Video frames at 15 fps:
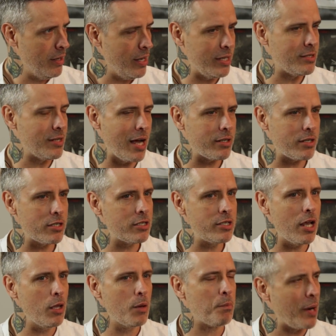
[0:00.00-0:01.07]
It's not to
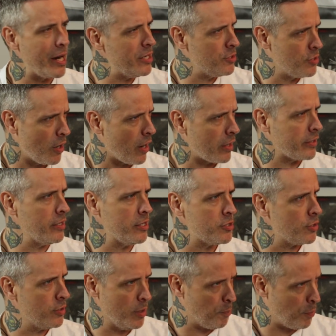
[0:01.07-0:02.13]
celebrate
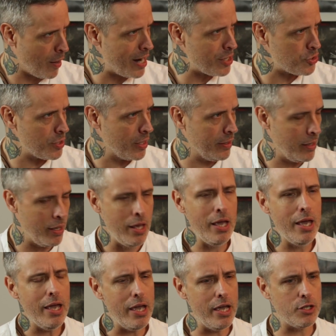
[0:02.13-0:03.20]
darkness or depression.
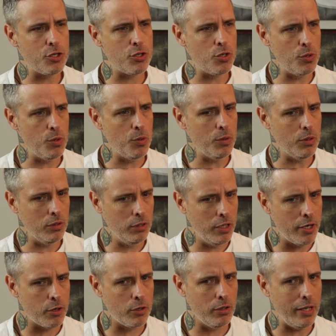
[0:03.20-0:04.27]
It's to
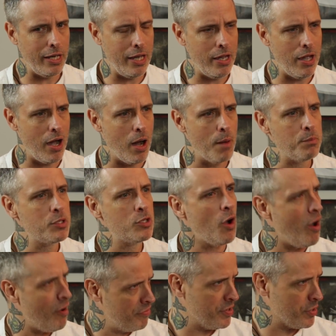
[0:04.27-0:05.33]
literally
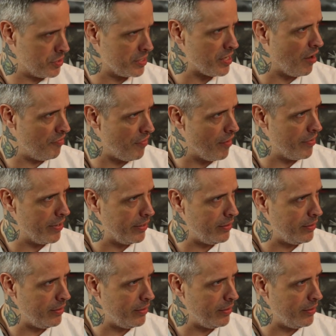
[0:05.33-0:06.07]
absolve yourself of it.